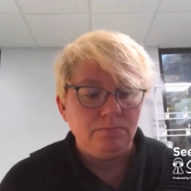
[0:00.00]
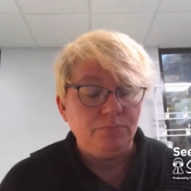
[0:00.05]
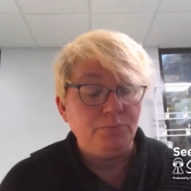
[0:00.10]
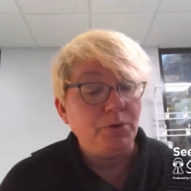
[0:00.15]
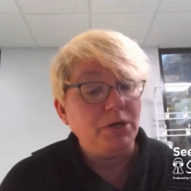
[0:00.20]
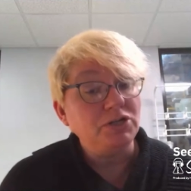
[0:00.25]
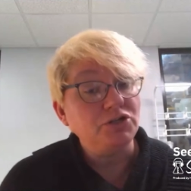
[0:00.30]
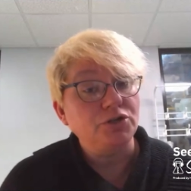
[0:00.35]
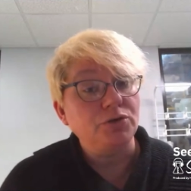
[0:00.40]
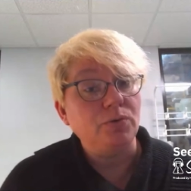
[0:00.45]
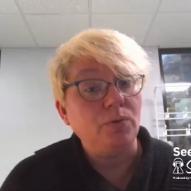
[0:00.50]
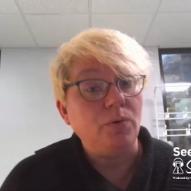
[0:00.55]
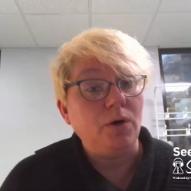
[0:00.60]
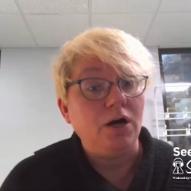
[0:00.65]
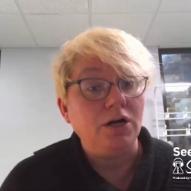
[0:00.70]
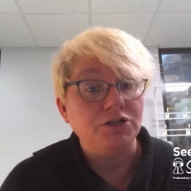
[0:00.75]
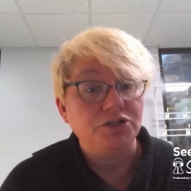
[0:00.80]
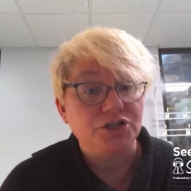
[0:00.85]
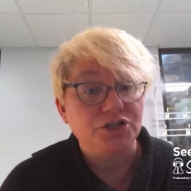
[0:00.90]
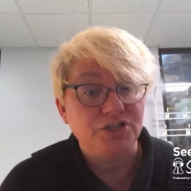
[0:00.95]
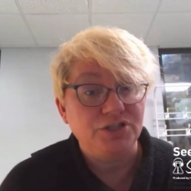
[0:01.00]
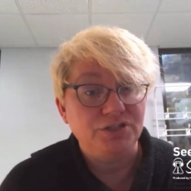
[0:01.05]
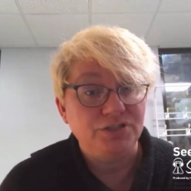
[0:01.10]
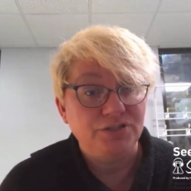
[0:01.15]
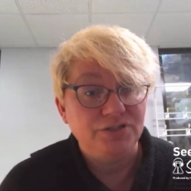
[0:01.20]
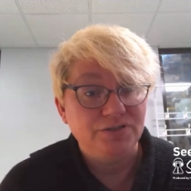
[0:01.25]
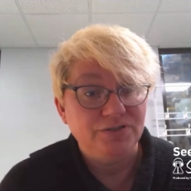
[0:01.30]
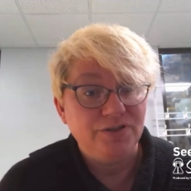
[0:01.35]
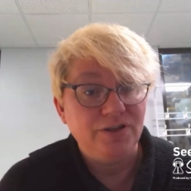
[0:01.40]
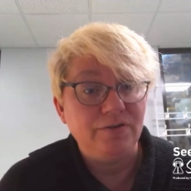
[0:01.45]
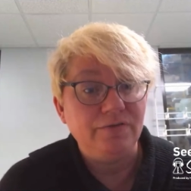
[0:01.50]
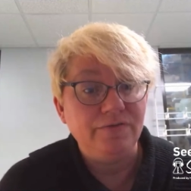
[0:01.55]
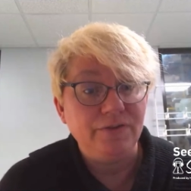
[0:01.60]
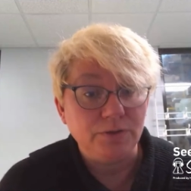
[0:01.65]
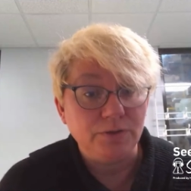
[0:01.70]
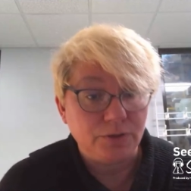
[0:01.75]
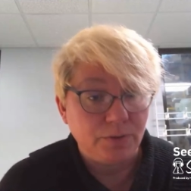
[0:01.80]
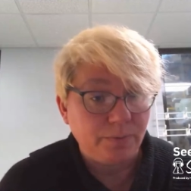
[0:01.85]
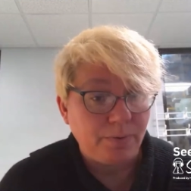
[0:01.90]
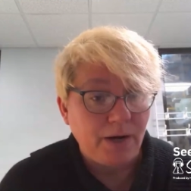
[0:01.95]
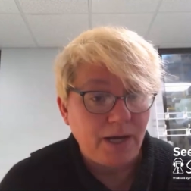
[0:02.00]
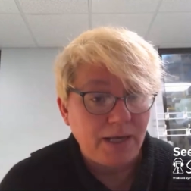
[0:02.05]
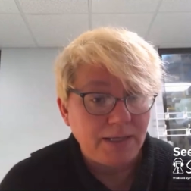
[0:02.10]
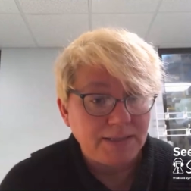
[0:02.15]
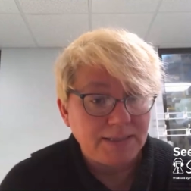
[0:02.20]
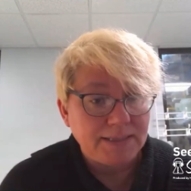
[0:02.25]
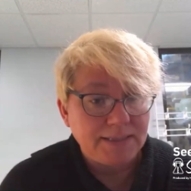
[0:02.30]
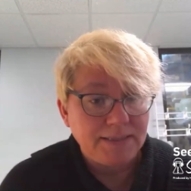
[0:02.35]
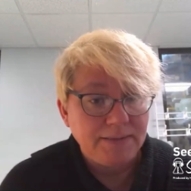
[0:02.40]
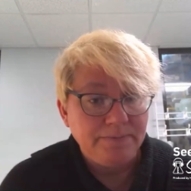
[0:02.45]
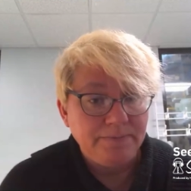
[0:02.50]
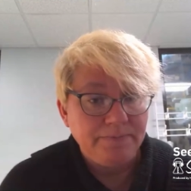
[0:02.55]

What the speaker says: pressure wash their filter press.